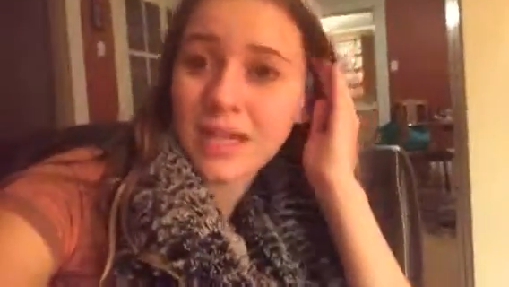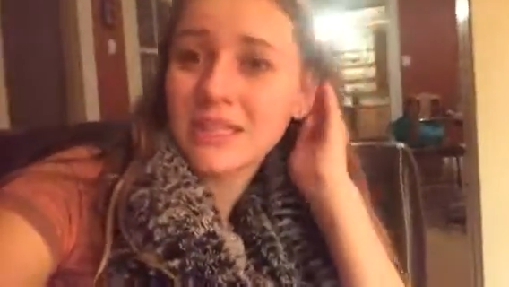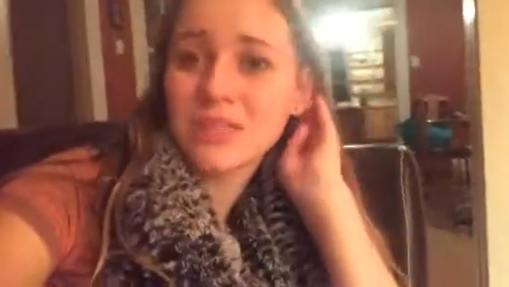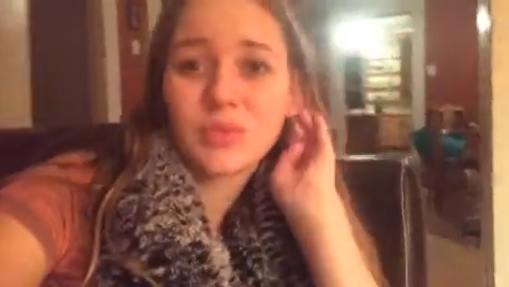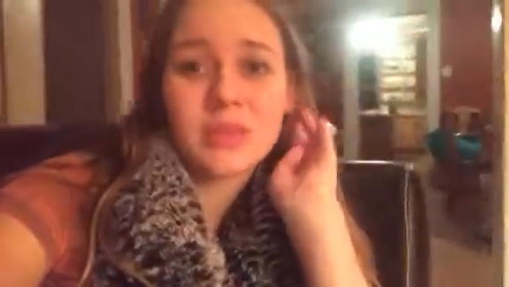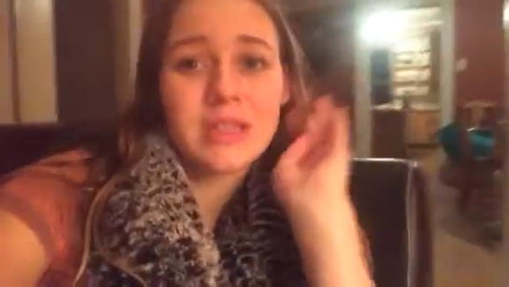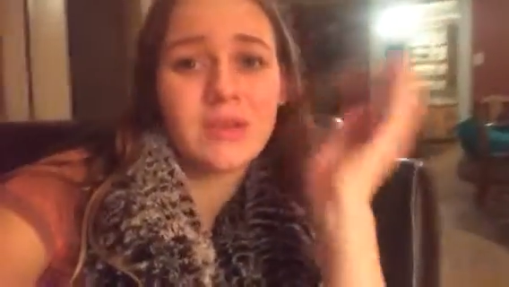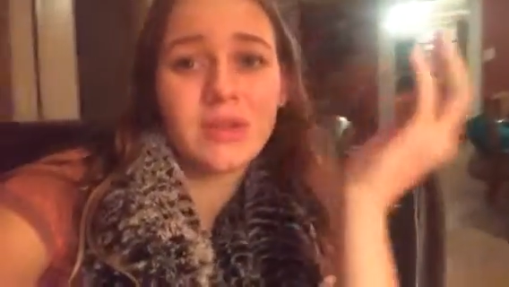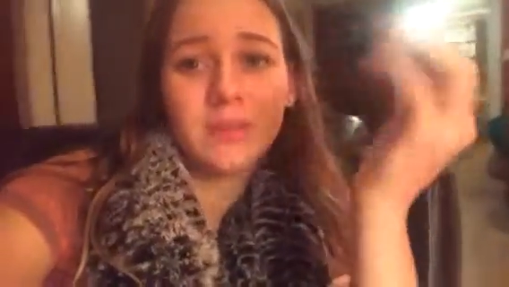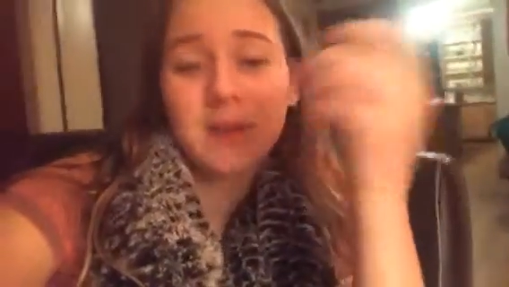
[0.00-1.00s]
I just really
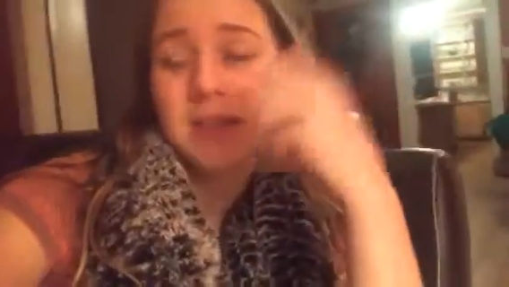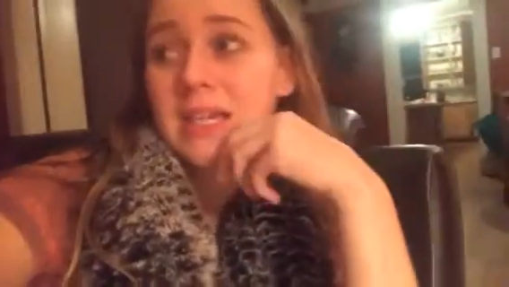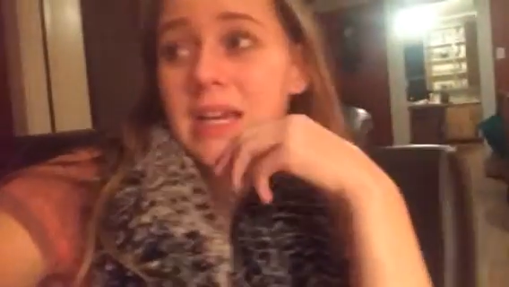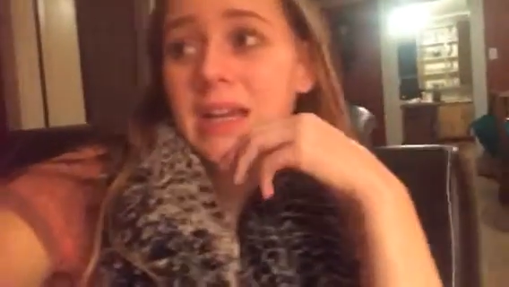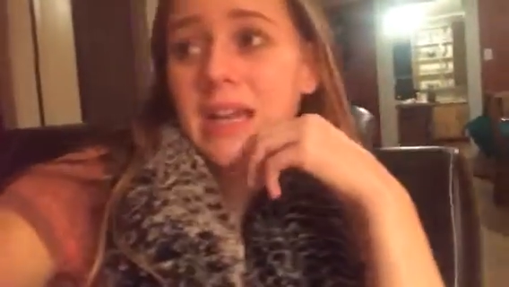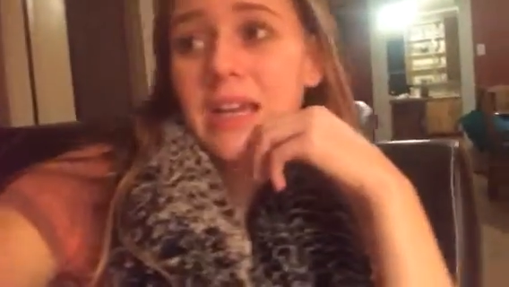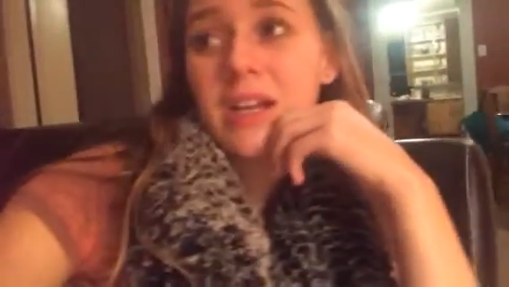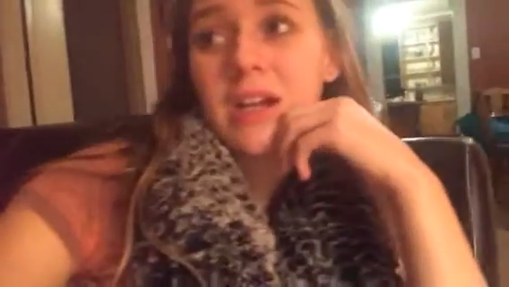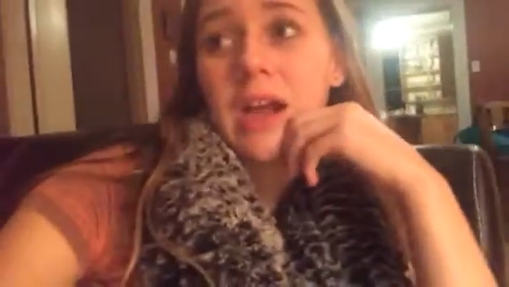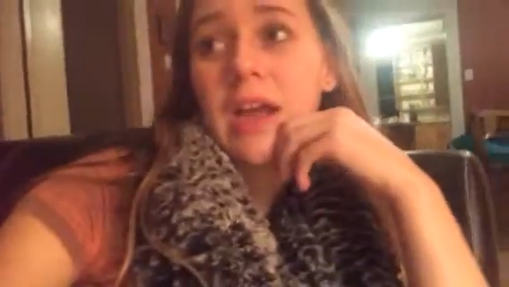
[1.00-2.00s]
want the pizza guy to get here.